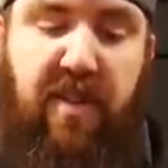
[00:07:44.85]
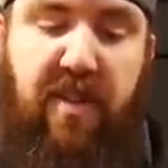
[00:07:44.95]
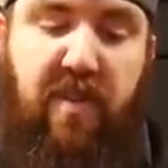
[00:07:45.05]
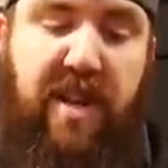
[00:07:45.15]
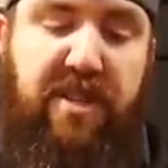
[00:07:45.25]

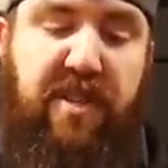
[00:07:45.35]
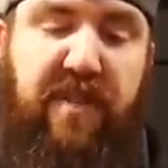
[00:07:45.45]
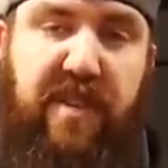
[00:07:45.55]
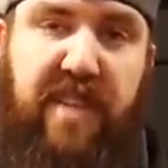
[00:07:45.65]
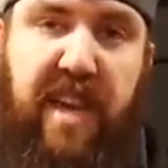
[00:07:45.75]
the wrenches
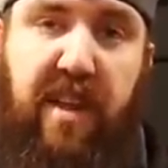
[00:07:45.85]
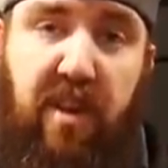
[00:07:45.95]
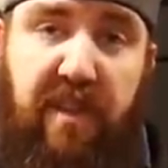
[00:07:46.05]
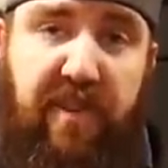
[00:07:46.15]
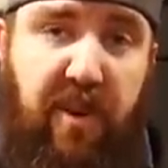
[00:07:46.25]
for taking
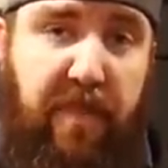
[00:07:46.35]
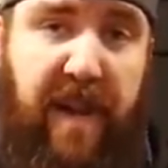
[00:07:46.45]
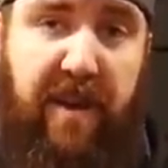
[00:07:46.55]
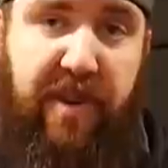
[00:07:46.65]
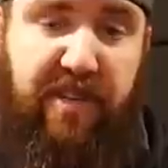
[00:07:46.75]
off your
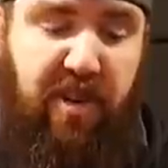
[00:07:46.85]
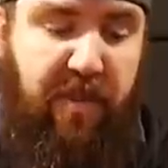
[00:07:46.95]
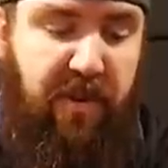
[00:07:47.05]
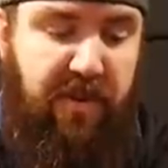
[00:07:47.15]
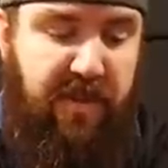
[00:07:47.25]
battery
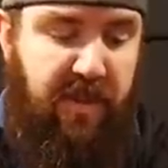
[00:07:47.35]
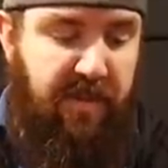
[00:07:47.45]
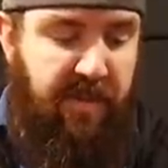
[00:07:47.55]
terminals.